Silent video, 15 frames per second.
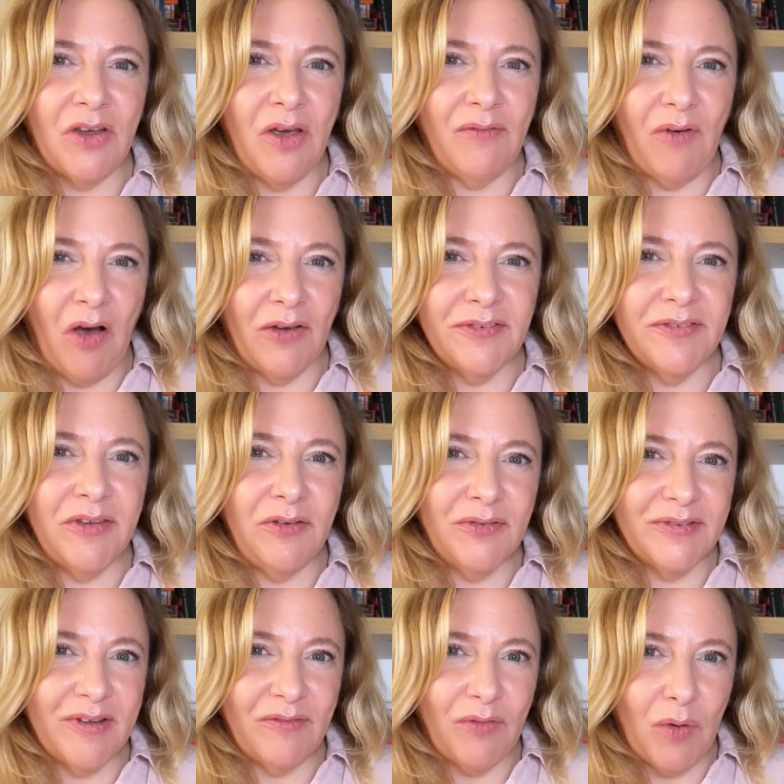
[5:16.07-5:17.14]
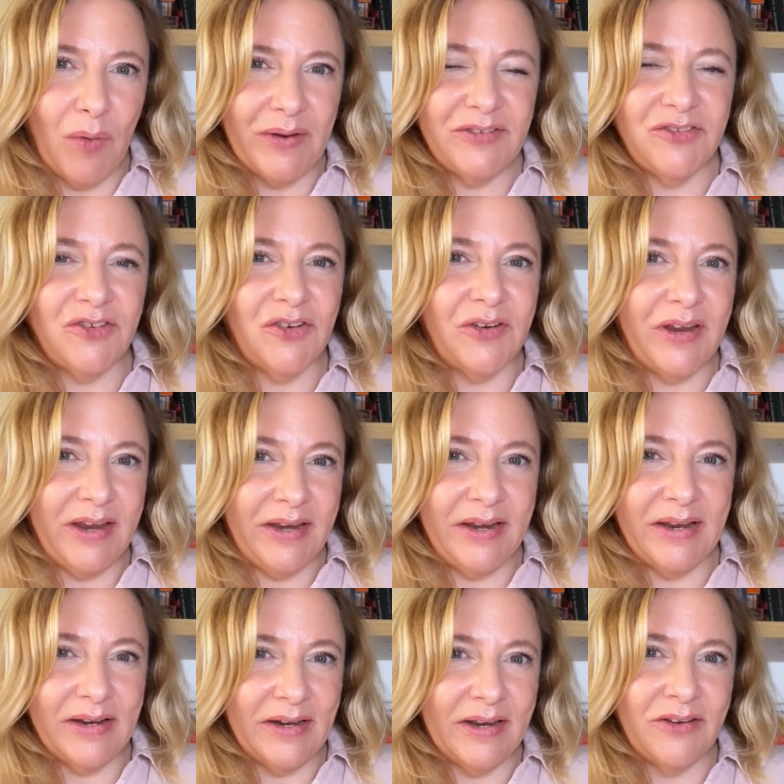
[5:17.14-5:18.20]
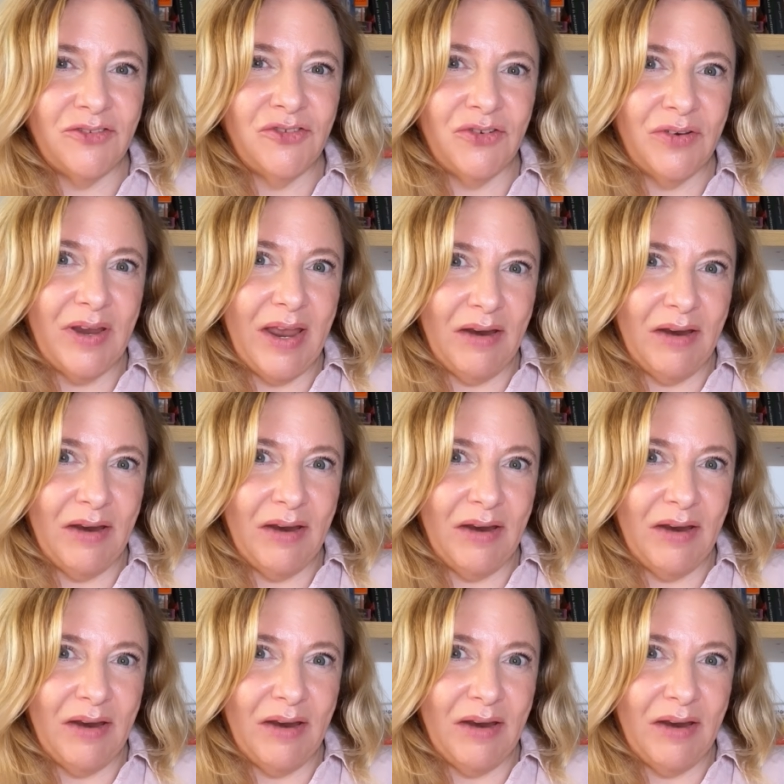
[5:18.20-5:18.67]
of asking yourself a question in English